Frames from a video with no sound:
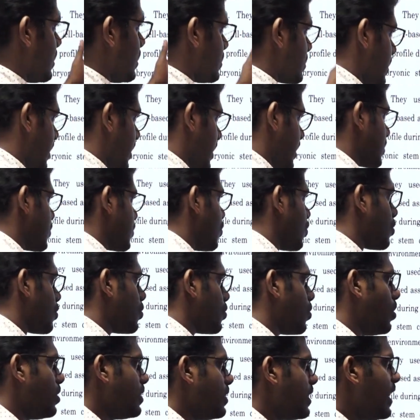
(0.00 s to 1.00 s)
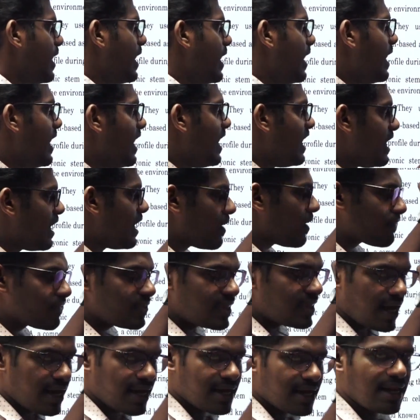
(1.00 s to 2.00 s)
is correct or not. If
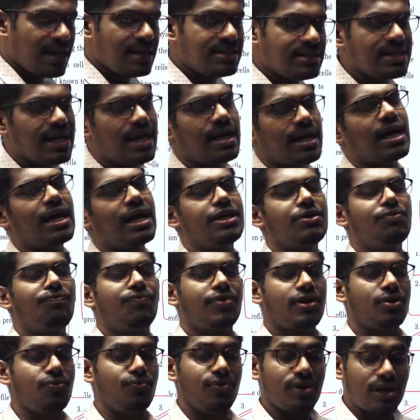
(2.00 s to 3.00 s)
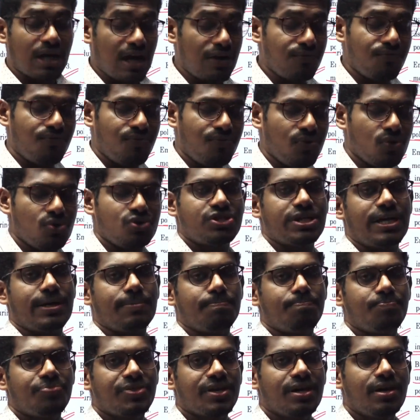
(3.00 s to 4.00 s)
there is a
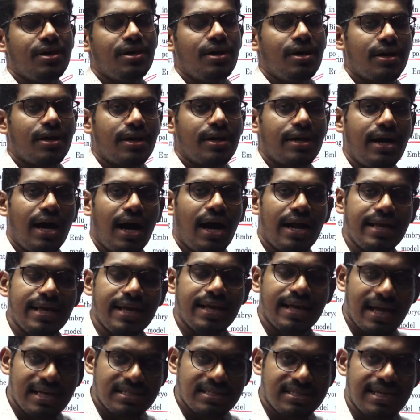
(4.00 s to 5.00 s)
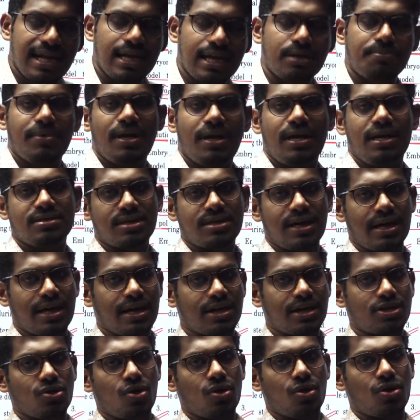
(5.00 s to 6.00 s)
confusion regarding a statement is
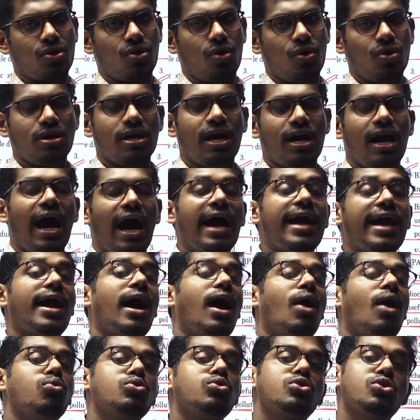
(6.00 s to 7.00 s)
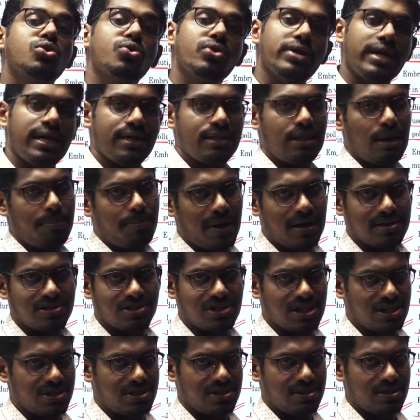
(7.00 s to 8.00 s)
correct or not, I have to read the
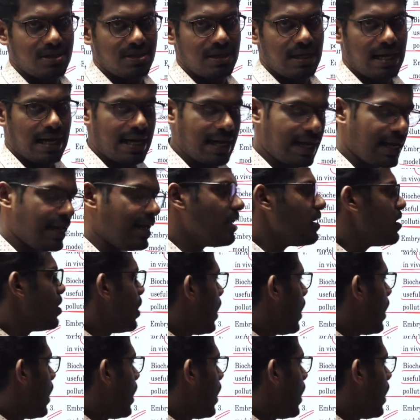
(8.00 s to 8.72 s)
passage. Clear?